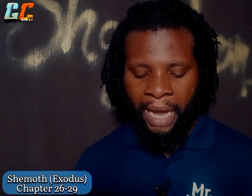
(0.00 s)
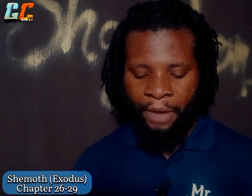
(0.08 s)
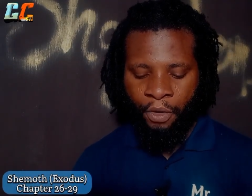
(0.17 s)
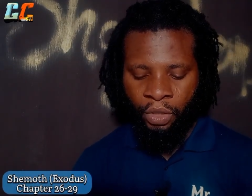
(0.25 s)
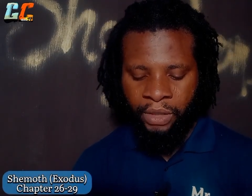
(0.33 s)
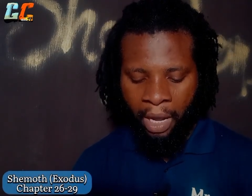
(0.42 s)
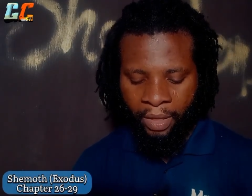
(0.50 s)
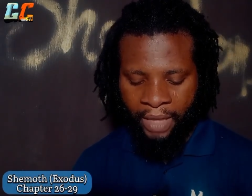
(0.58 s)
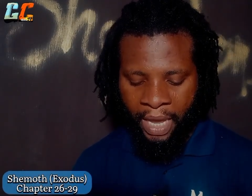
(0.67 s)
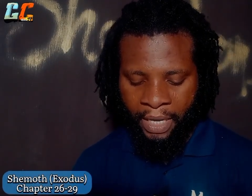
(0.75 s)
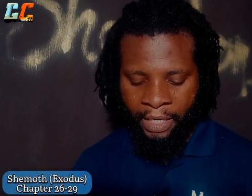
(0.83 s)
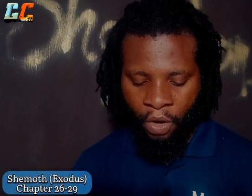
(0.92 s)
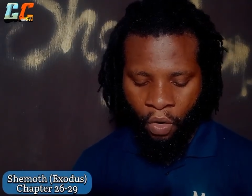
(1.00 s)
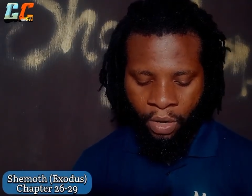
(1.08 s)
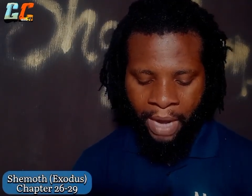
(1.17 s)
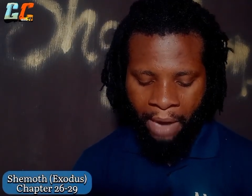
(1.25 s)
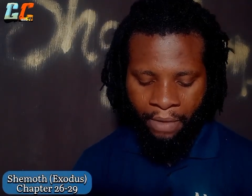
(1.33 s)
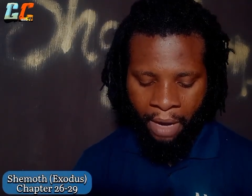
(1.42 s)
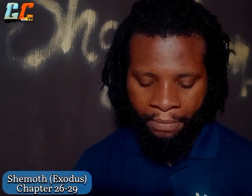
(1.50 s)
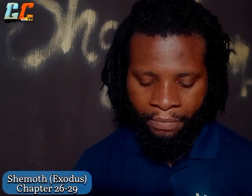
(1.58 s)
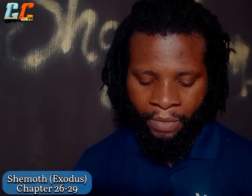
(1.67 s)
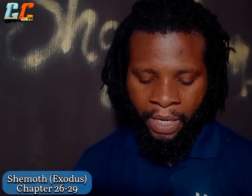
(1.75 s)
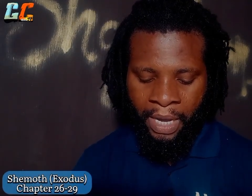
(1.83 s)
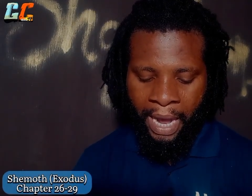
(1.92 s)
And you shall take the other
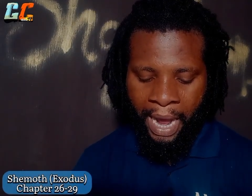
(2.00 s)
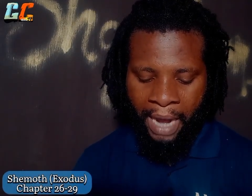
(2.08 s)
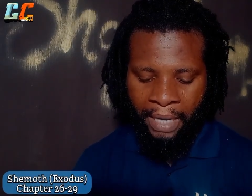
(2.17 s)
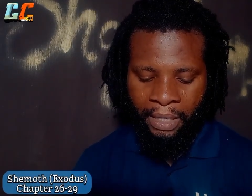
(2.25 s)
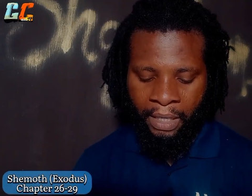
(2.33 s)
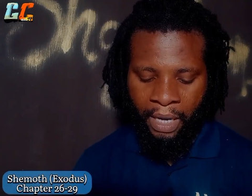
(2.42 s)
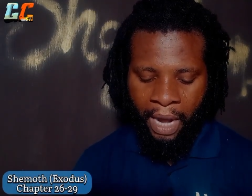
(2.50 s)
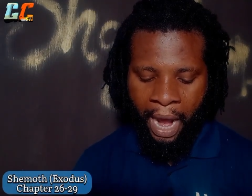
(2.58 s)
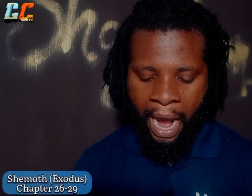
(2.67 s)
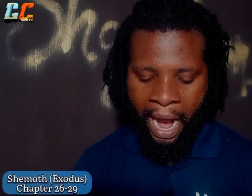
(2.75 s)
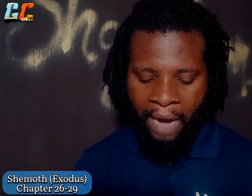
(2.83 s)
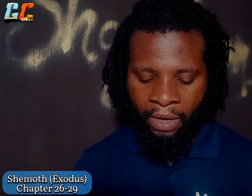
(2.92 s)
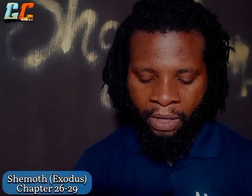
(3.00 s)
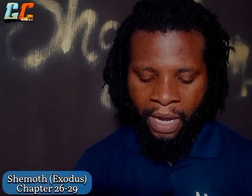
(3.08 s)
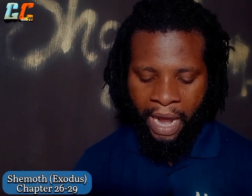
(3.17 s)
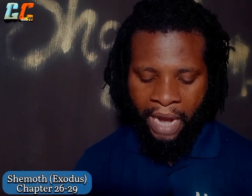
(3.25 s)
ram, and Aaron